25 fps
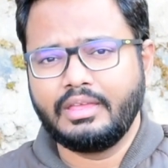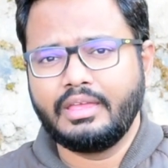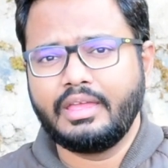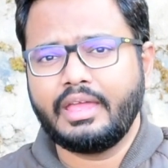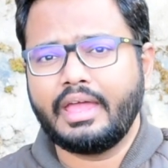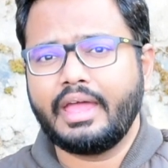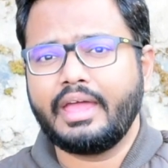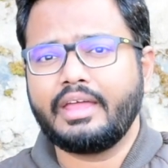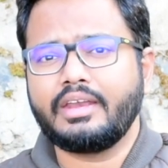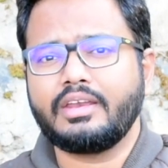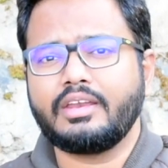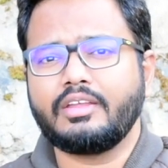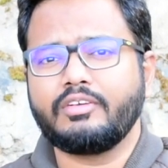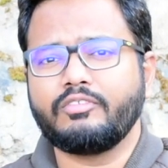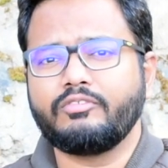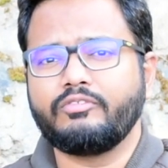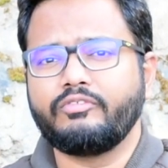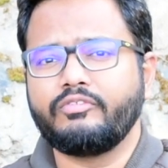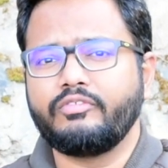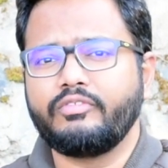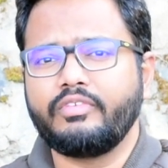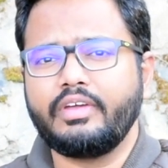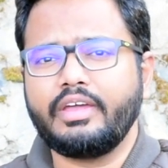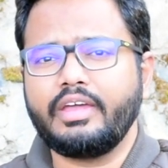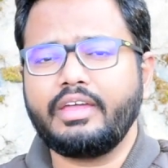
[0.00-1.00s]
And
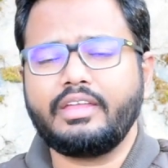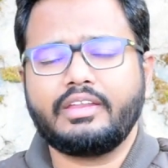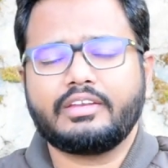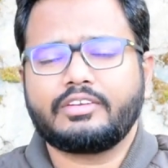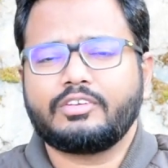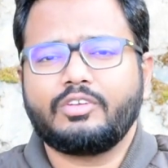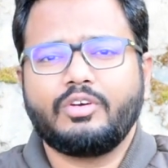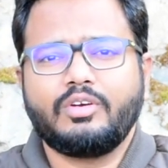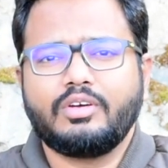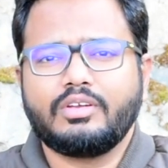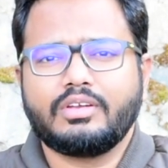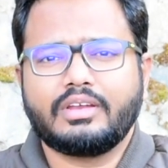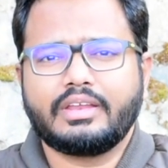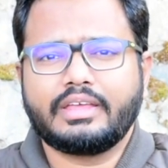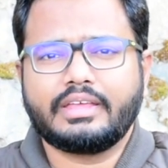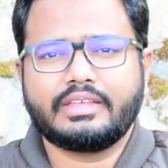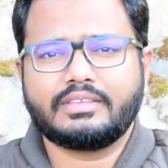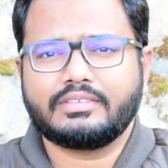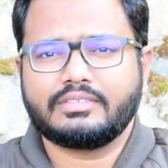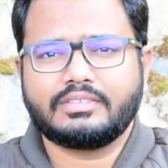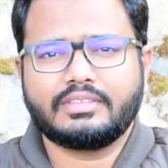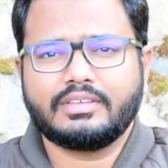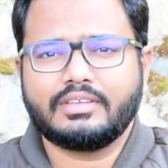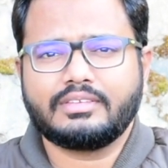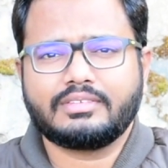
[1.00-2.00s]
where at all is
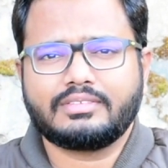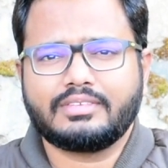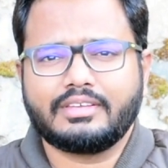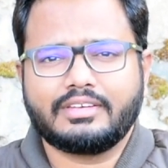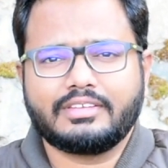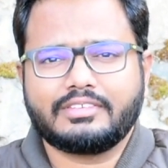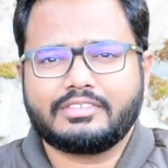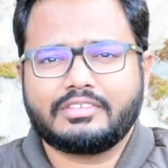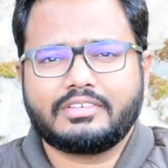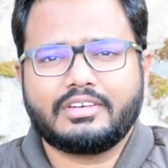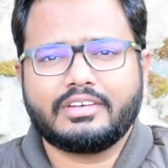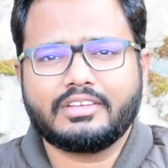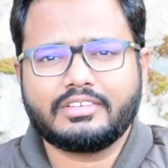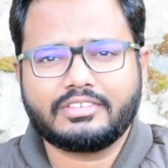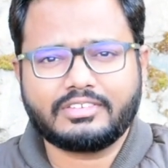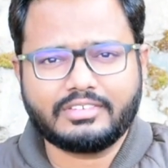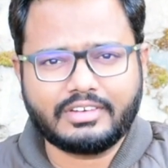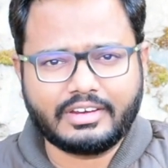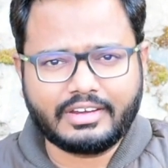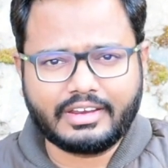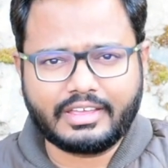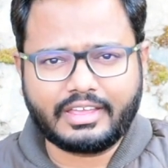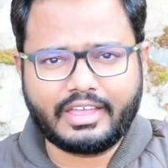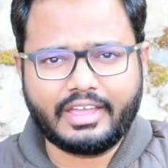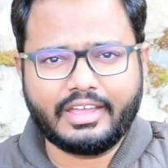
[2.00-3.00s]
this restoration
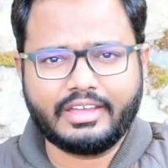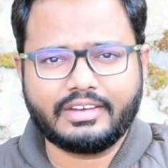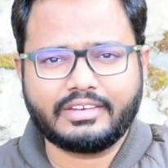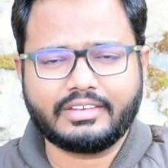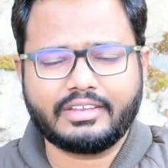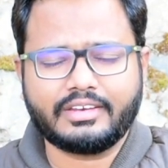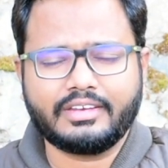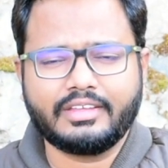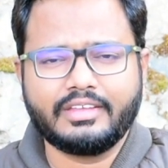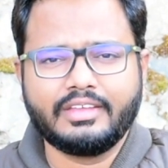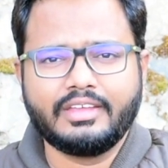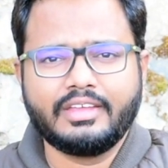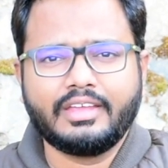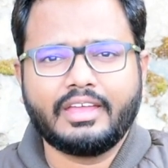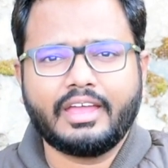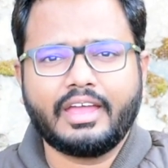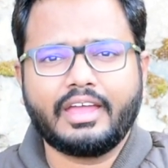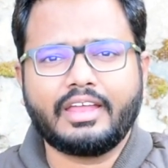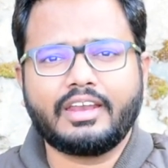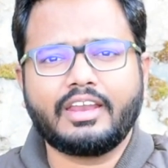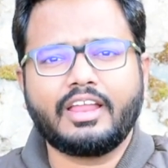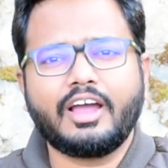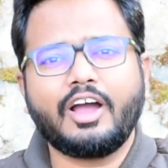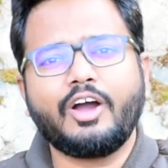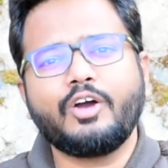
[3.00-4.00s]
indicated?
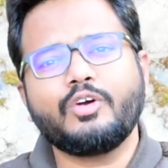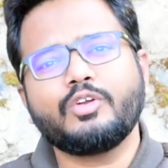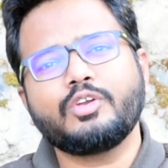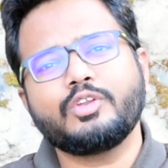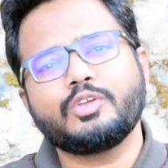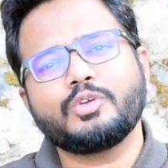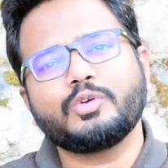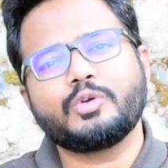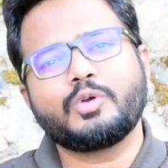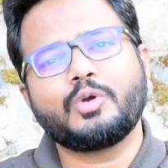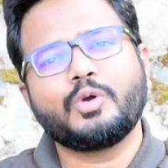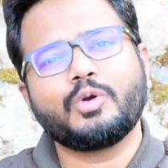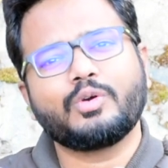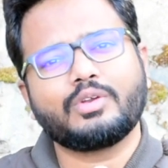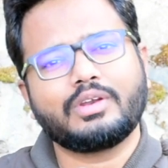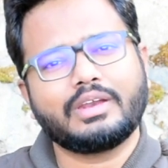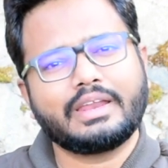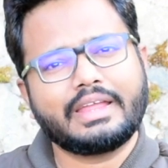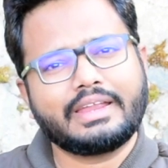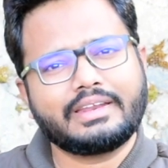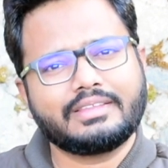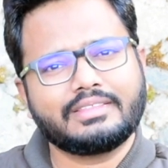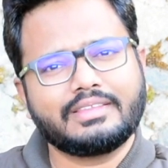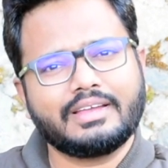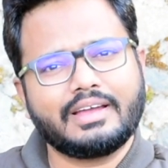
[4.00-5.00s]
And how do you
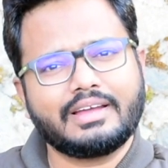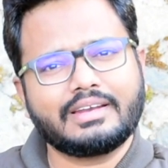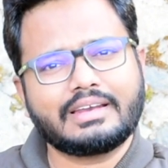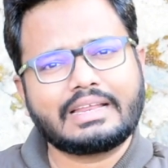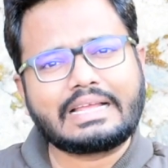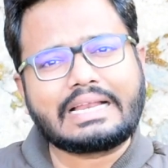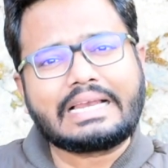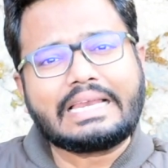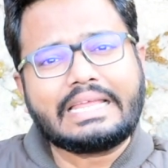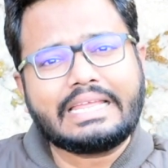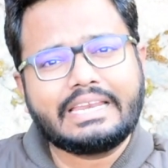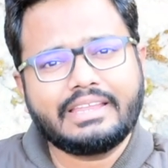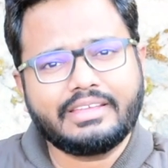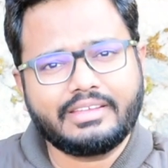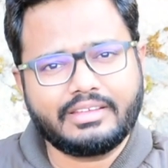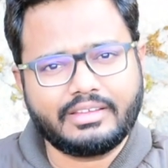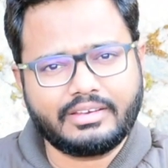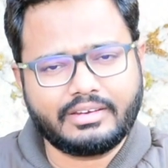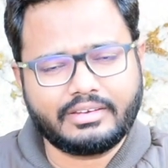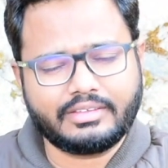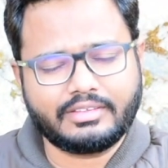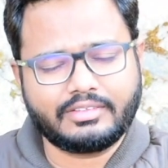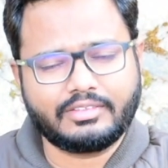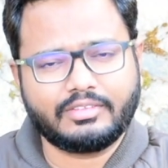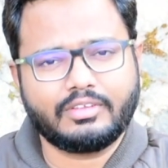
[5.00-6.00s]
correlate that
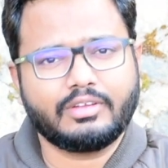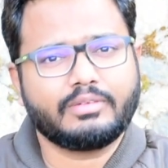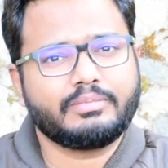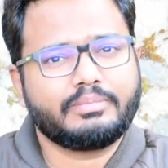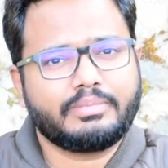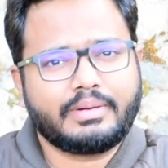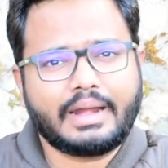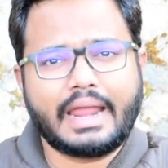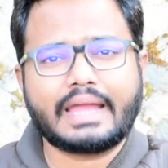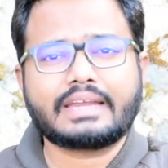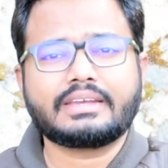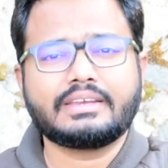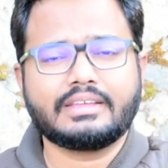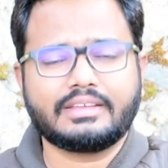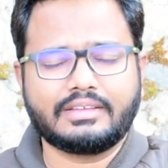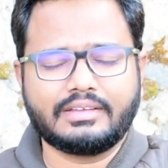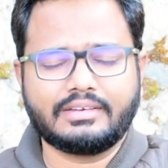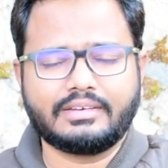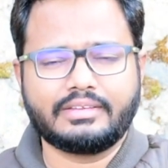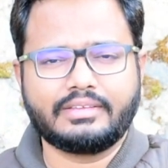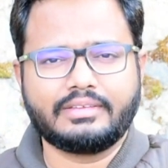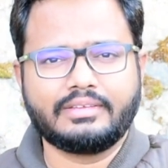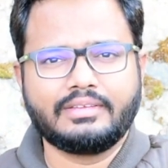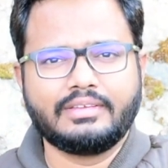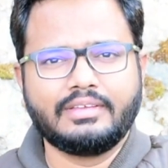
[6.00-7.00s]
clinically or
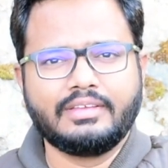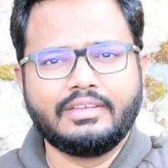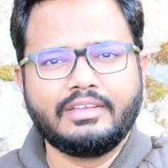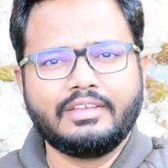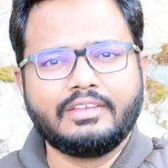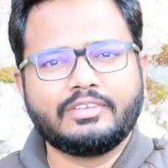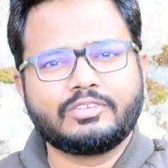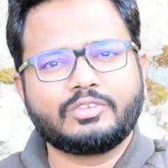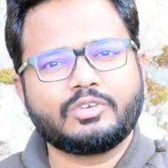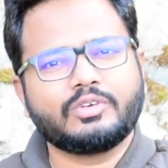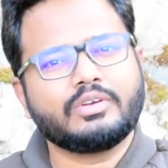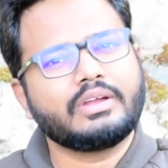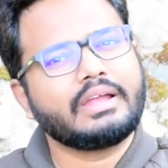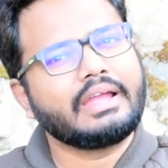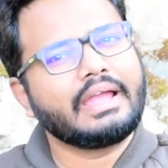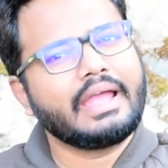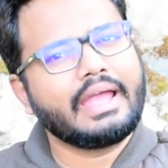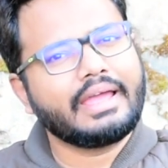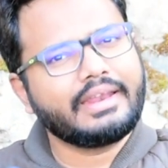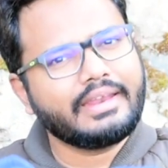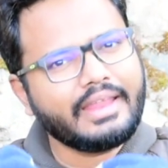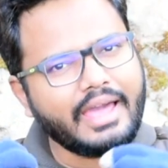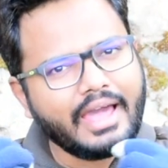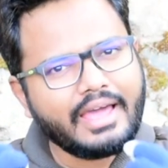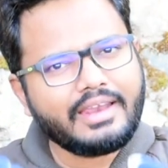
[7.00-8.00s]
practically? So
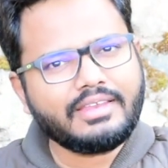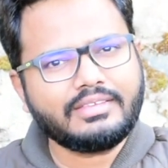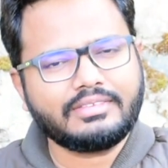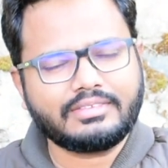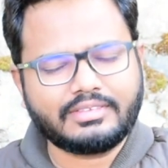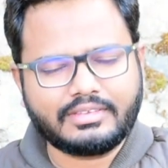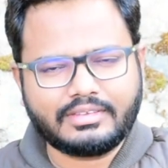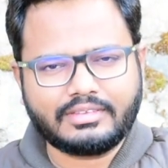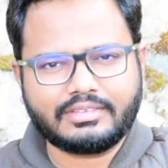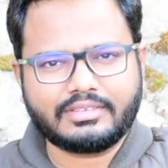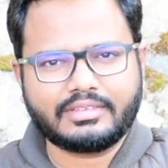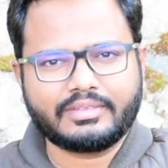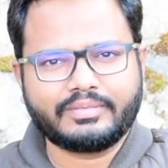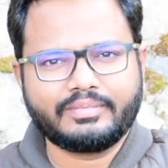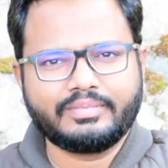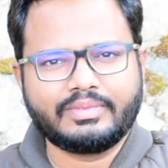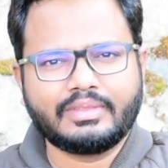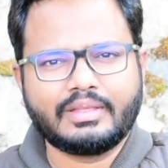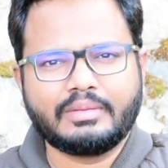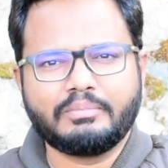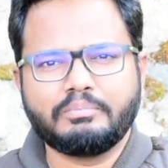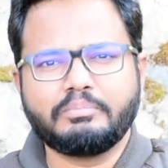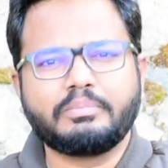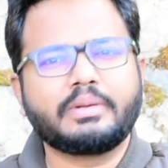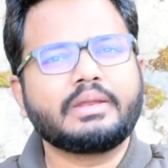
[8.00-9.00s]
analysis
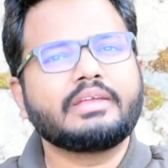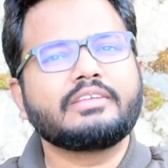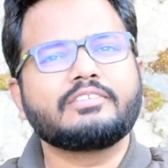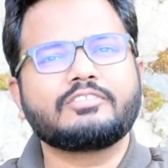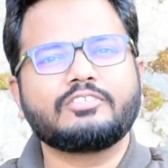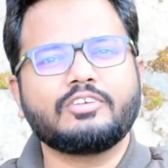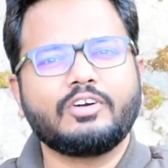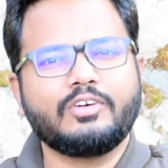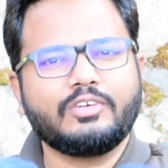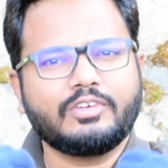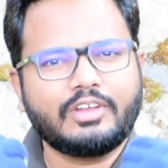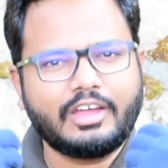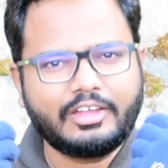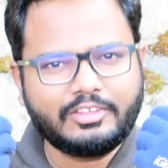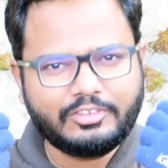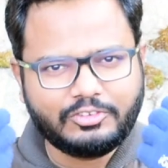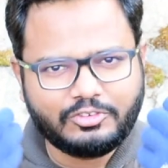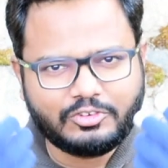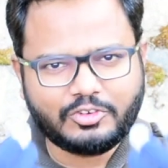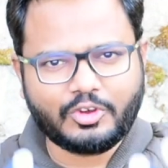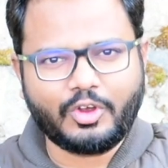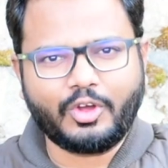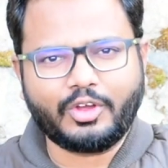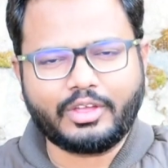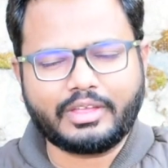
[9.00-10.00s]
brings out
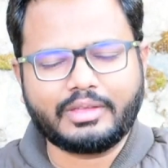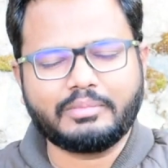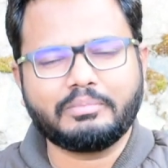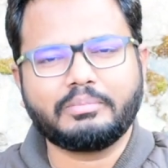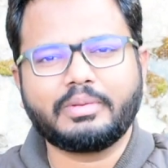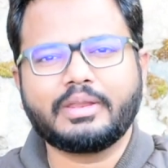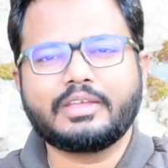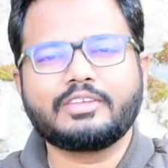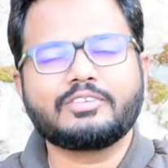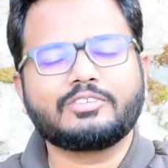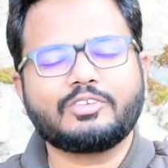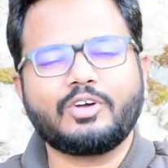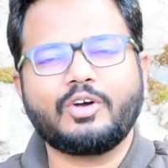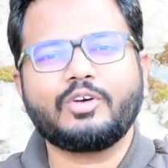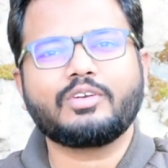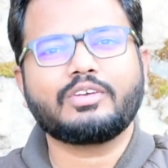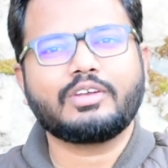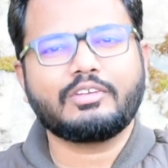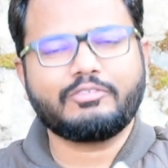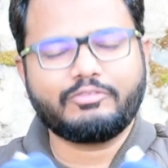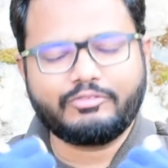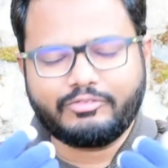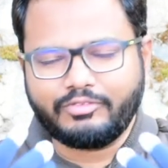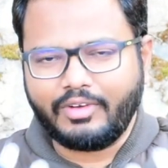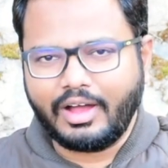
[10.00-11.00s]
joy, brings out
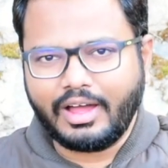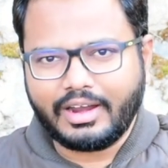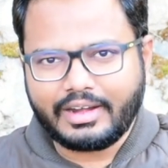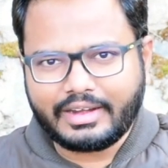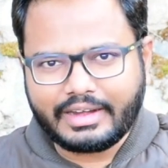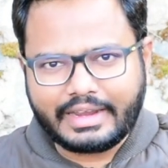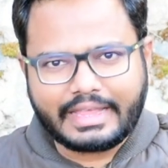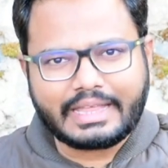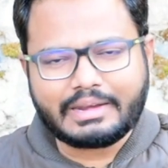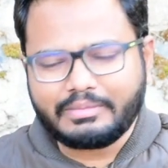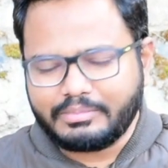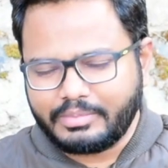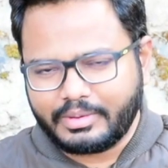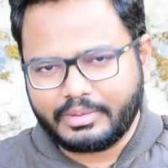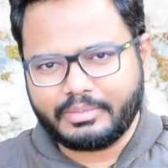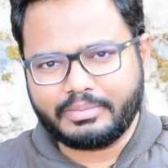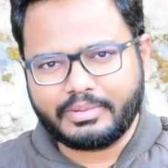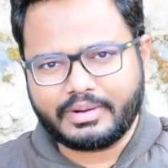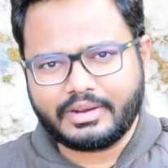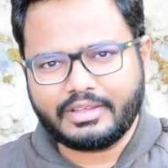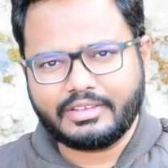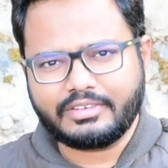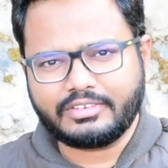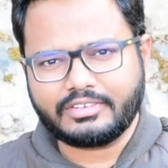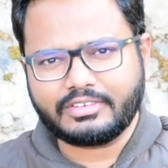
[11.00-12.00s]
fun in
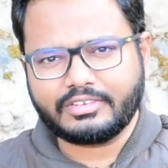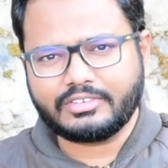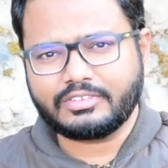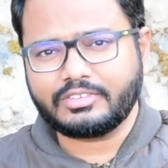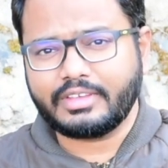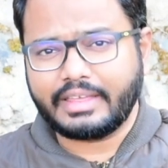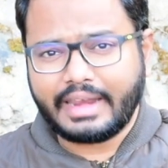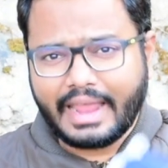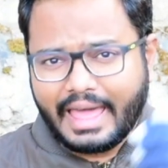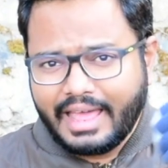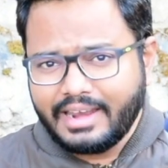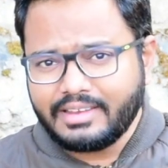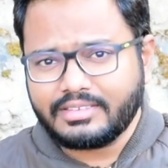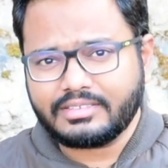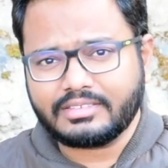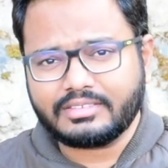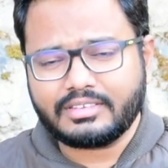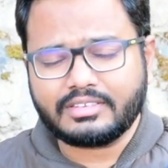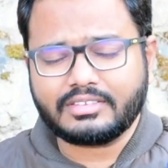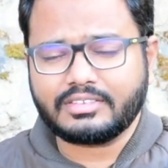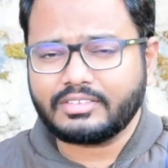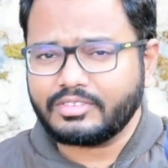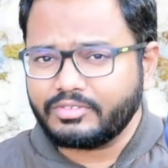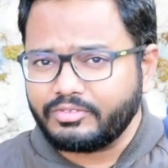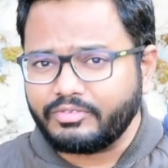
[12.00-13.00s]
preparation. So analysis
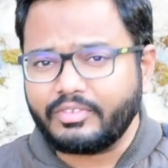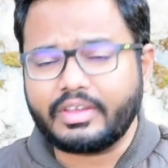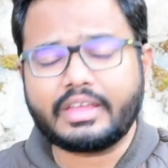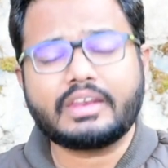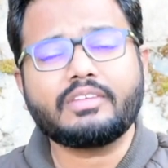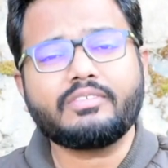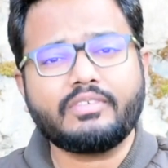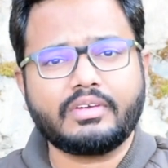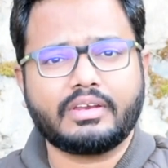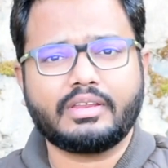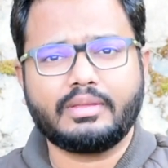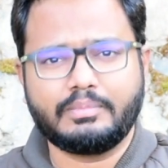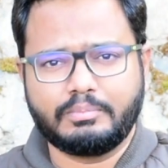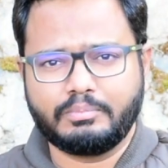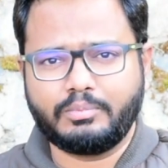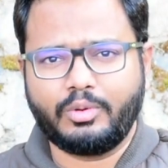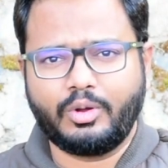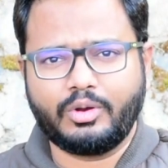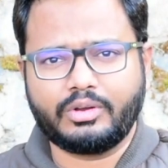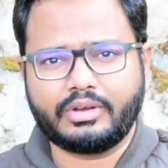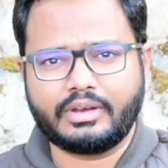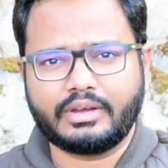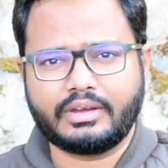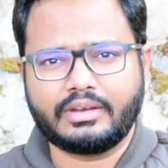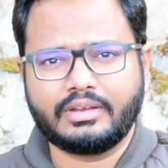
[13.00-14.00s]
is very, very
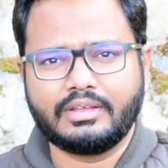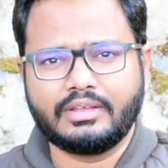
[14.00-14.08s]
important.